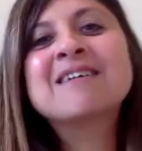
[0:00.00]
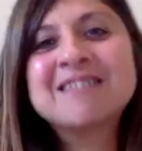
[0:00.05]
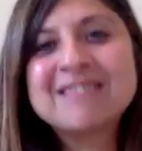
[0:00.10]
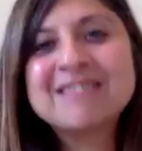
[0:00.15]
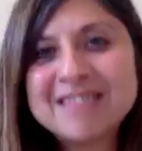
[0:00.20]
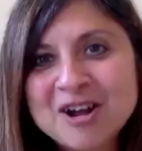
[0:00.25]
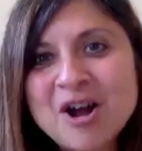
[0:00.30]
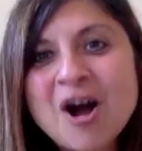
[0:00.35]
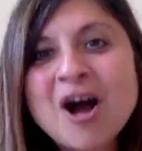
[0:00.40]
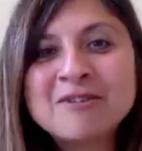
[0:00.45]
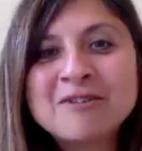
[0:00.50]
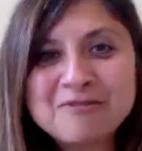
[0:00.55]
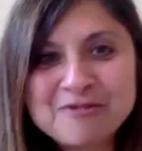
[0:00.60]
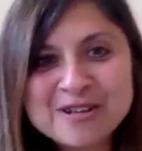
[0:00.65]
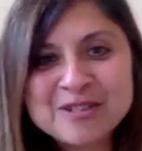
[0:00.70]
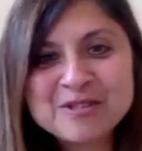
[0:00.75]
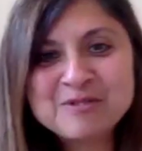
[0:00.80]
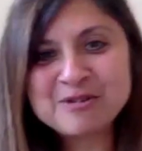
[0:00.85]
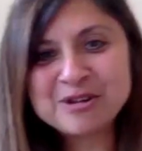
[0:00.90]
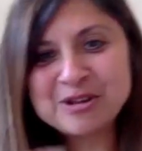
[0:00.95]
the
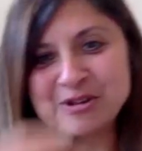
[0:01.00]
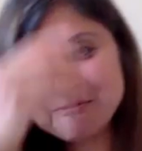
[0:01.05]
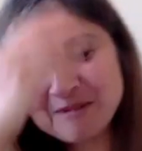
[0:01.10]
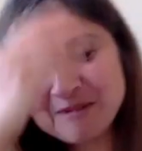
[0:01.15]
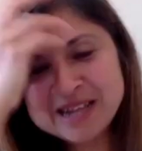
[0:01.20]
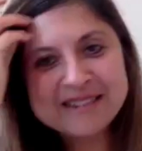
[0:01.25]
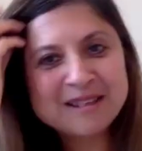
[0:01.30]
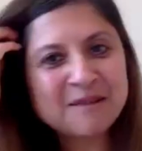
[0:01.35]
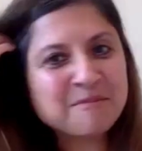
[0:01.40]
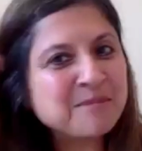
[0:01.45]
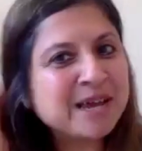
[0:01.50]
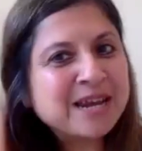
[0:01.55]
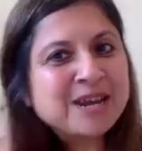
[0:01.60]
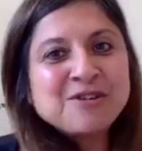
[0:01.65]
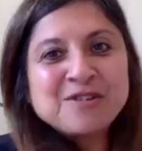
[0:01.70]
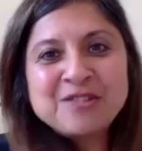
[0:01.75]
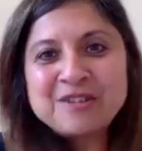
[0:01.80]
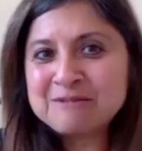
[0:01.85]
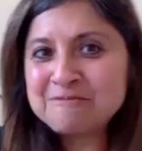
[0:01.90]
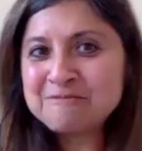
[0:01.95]
conference where you met somebody,
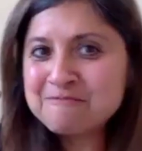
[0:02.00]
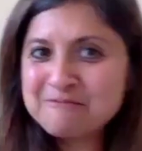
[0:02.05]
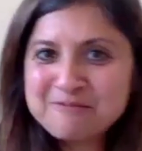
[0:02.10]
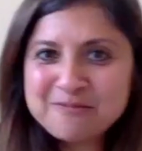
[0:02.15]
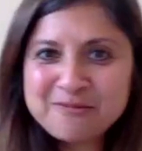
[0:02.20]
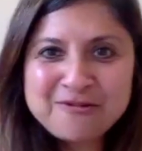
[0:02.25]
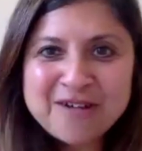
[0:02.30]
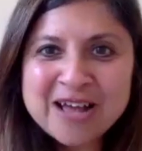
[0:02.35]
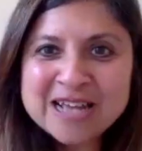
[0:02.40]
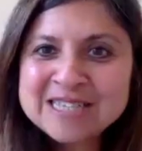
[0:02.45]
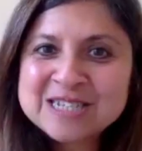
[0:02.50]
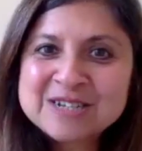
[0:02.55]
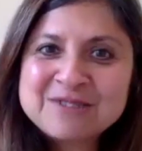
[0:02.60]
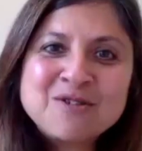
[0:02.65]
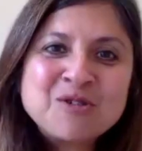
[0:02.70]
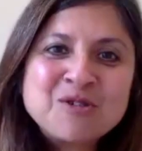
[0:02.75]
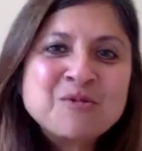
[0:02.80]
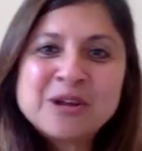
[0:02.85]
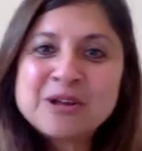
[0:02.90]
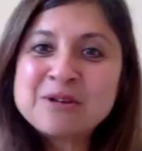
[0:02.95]
or the
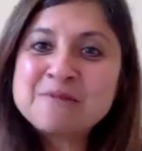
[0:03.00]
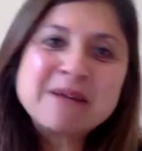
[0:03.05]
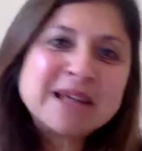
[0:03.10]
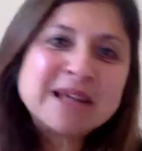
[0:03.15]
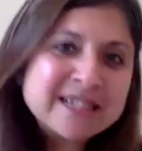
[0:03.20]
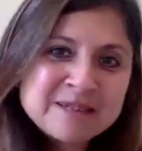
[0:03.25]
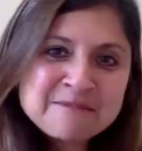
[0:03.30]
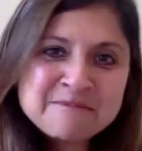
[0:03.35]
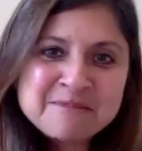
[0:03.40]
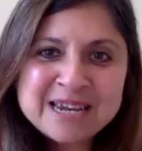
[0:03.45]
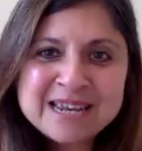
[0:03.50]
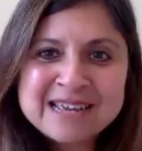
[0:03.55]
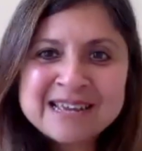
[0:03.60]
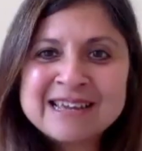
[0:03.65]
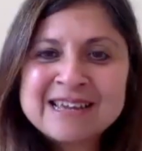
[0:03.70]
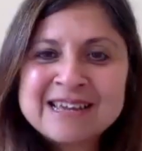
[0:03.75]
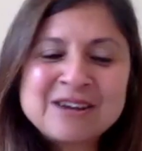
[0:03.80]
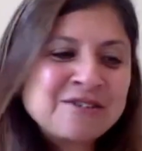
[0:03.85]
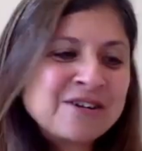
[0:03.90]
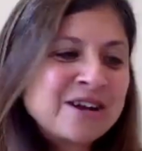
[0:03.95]
festival where you met somebody a
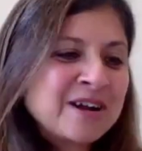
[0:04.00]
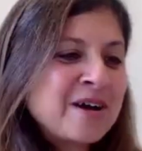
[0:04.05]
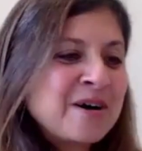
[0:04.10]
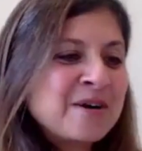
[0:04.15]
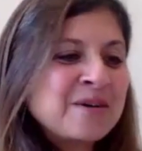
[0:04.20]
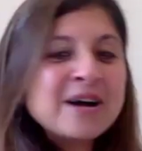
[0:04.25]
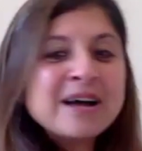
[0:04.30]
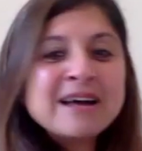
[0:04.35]
year ago,